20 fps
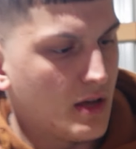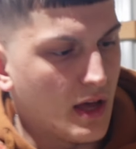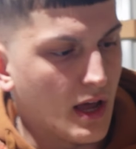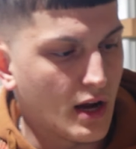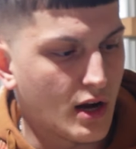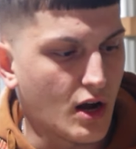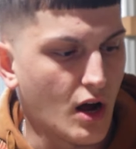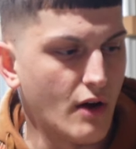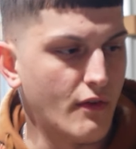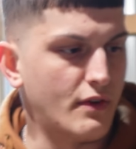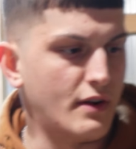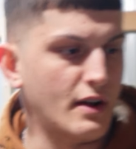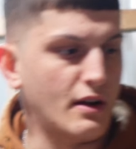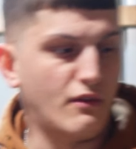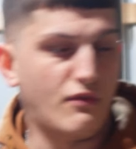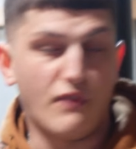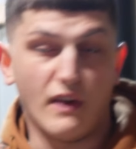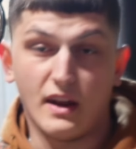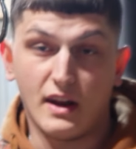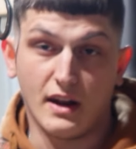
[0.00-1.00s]
and covered and
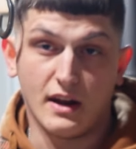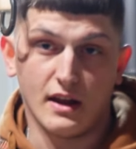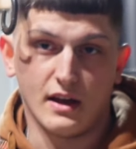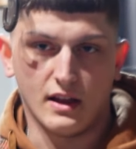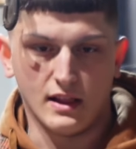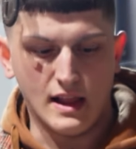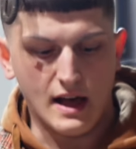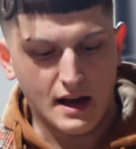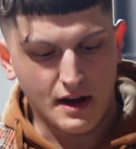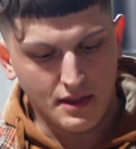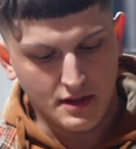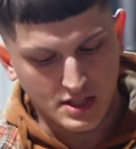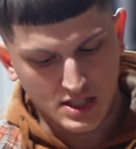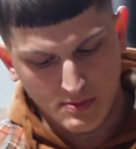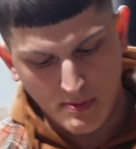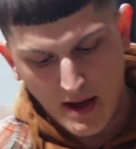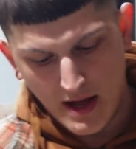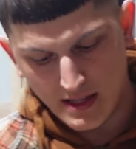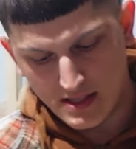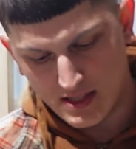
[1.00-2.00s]
faded a lot of the
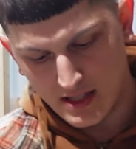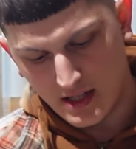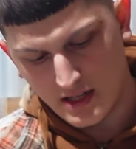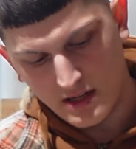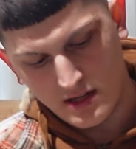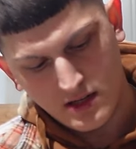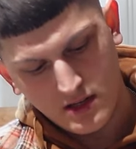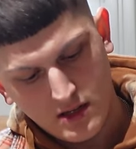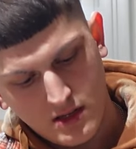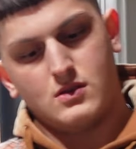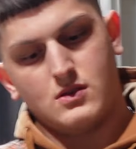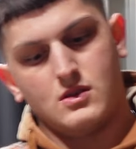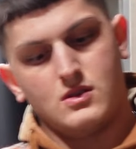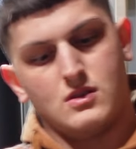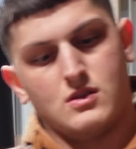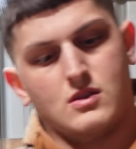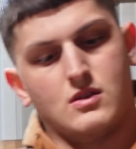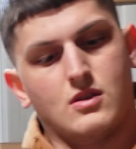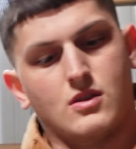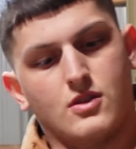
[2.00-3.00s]
spots in.
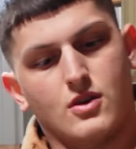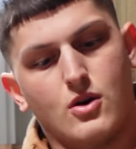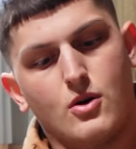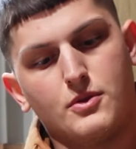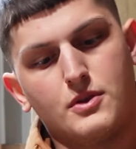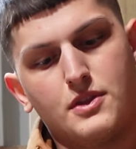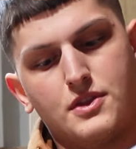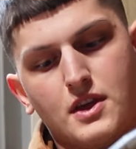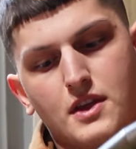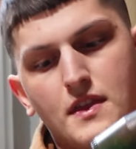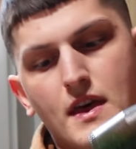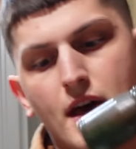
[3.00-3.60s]
The only thing